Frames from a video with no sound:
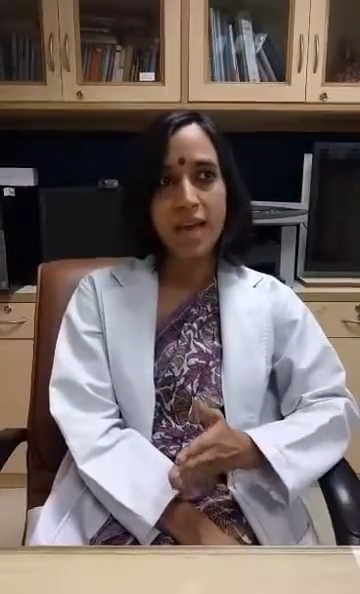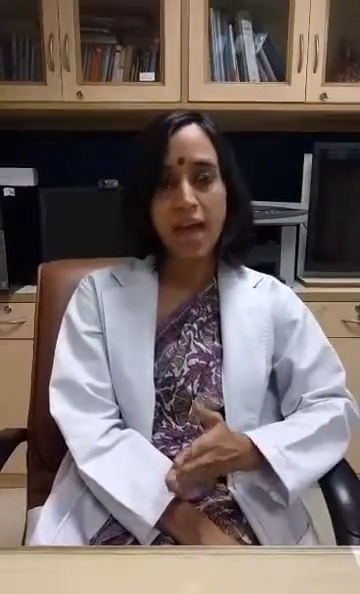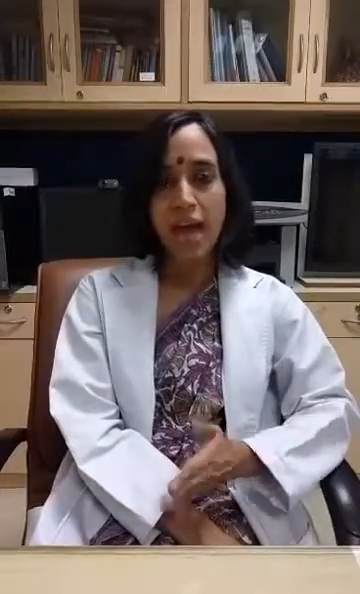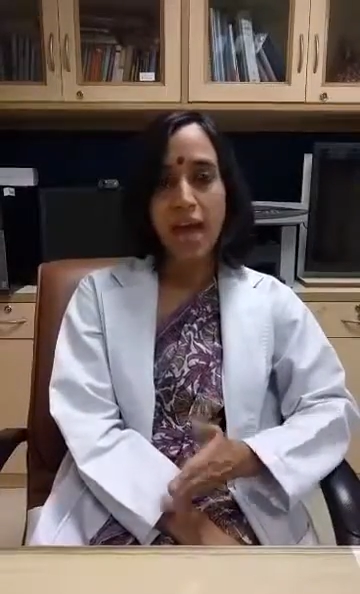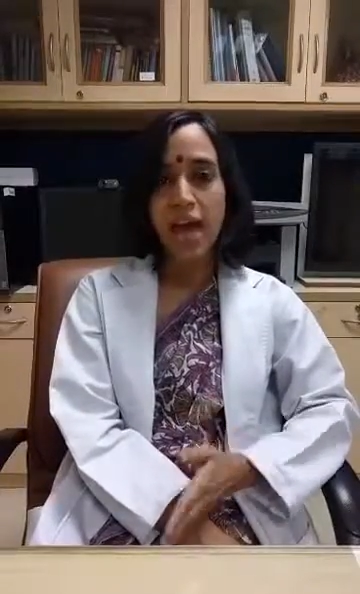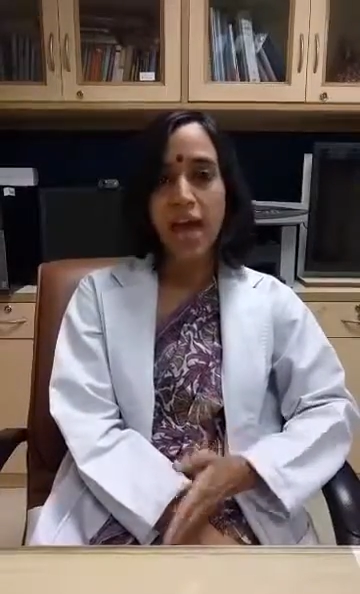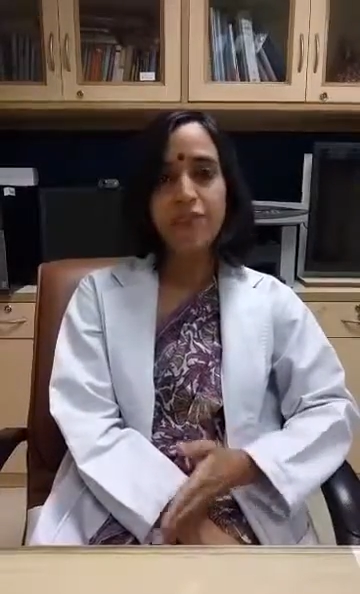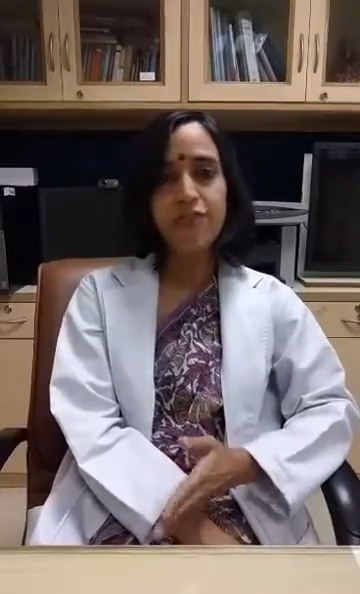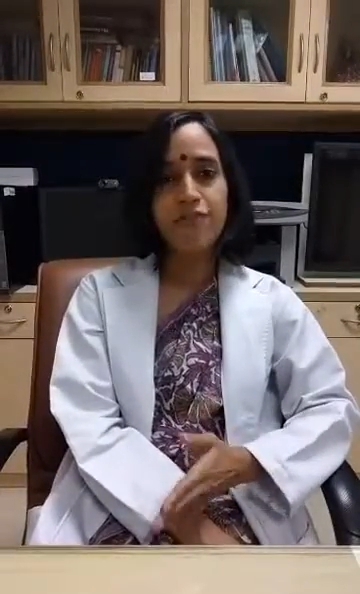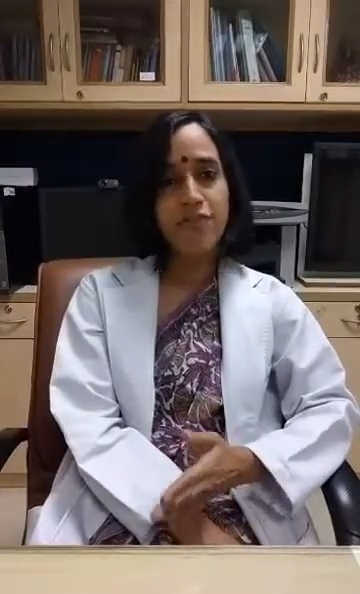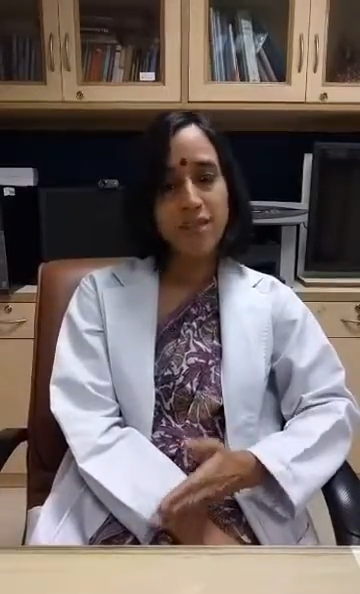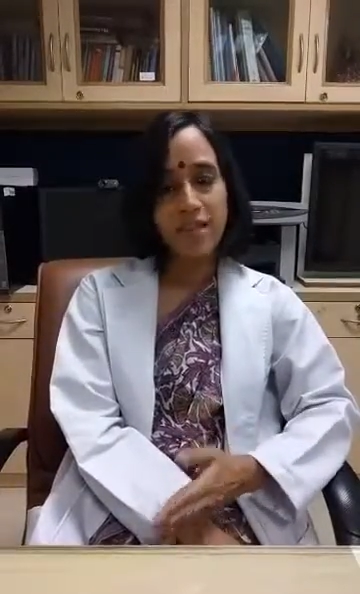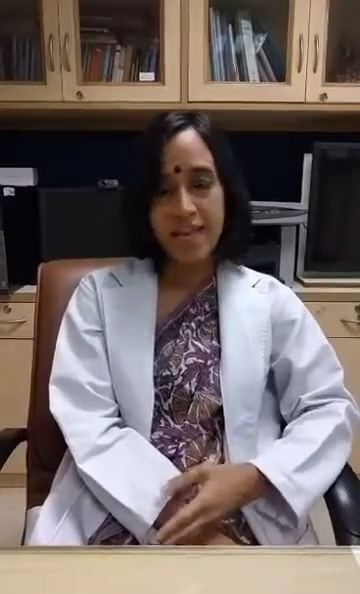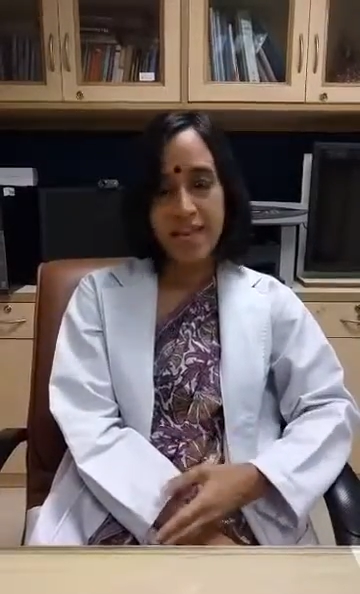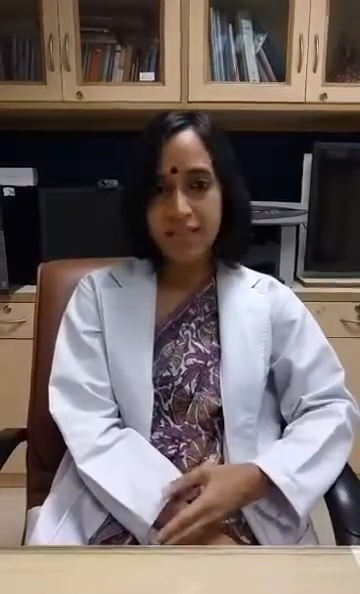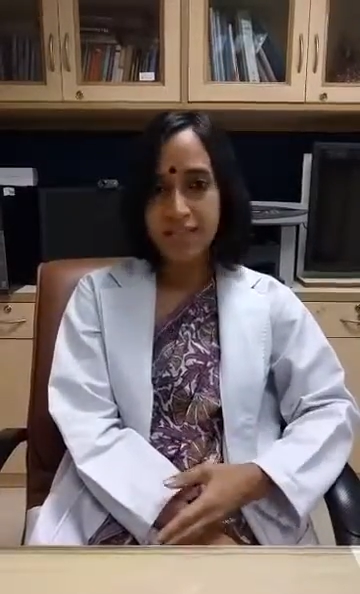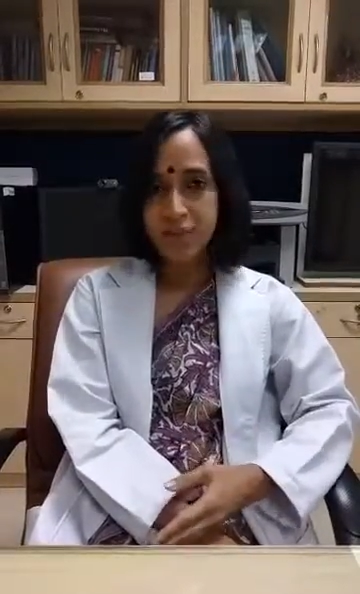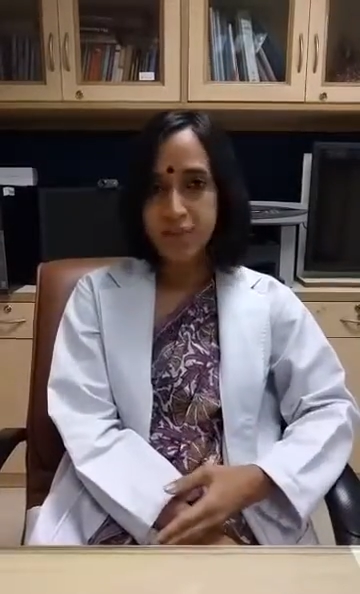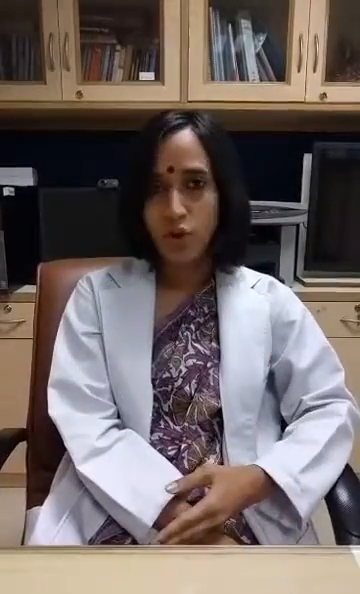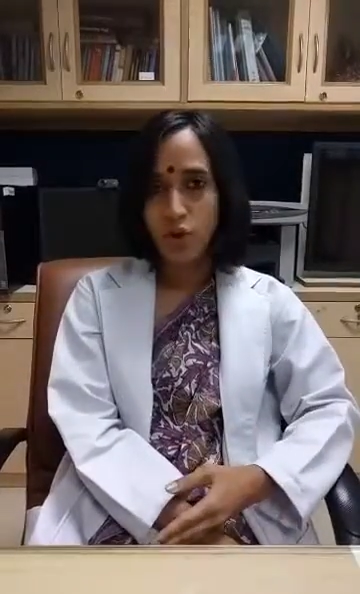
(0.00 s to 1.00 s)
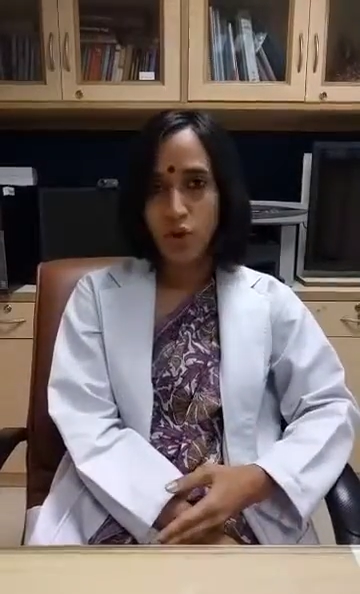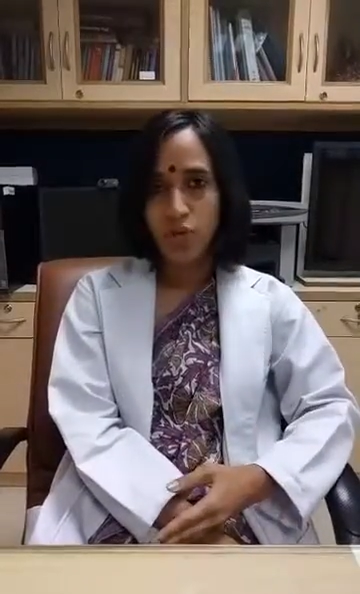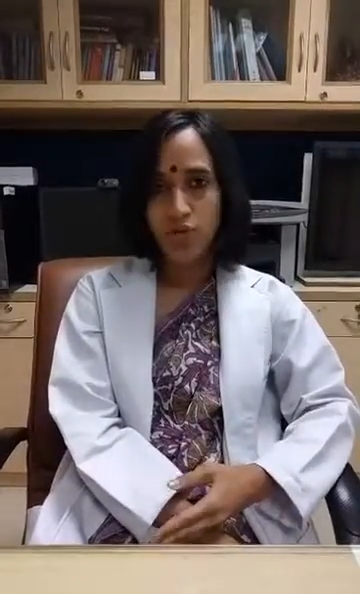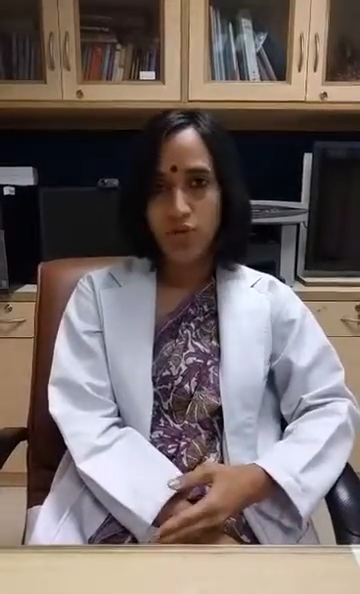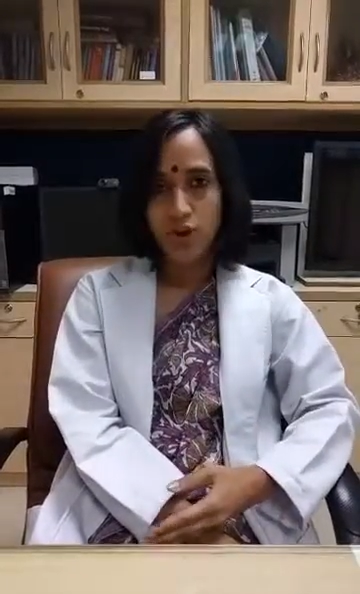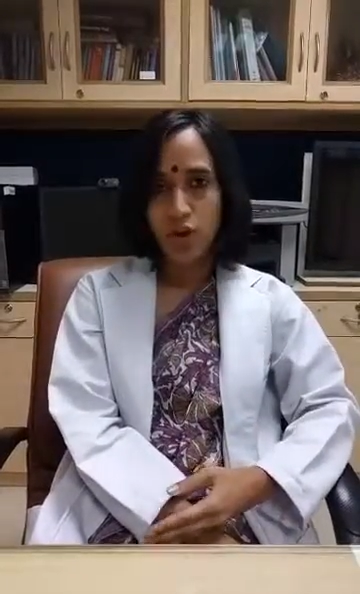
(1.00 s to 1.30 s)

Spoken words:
have less of